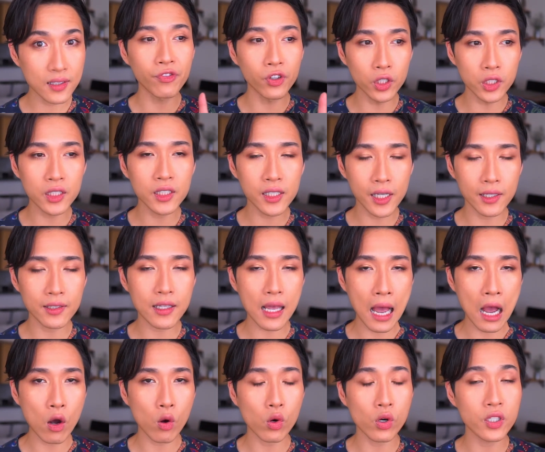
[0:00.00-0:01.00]
First 6
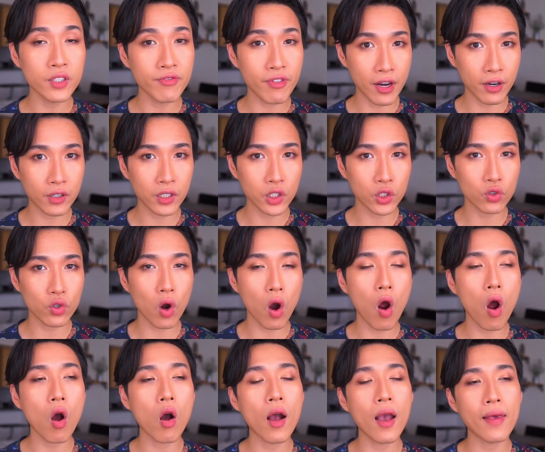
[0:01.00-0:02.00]
hours very strong,